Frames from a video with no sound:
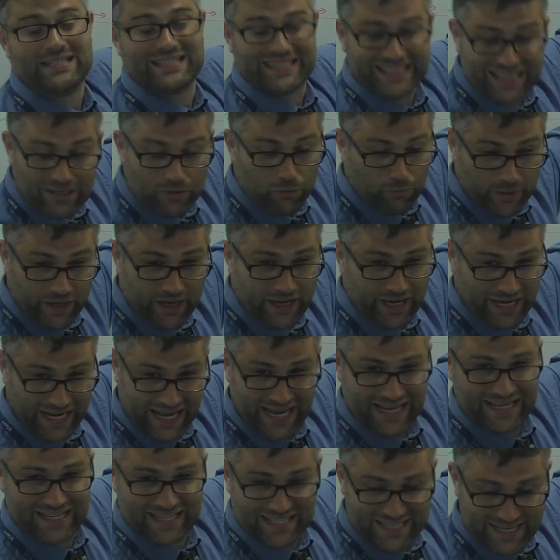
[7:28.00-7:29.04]
still
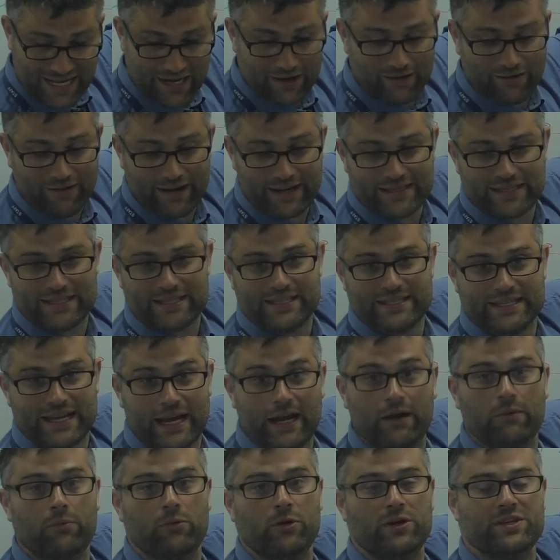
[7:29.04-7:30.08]
being accelerated
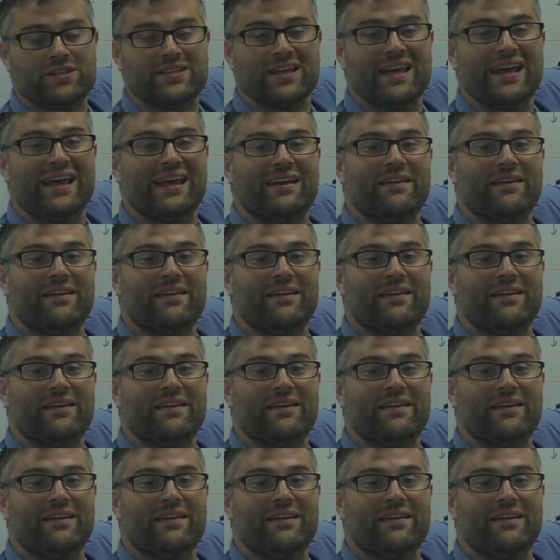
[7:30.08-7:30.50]
downwards.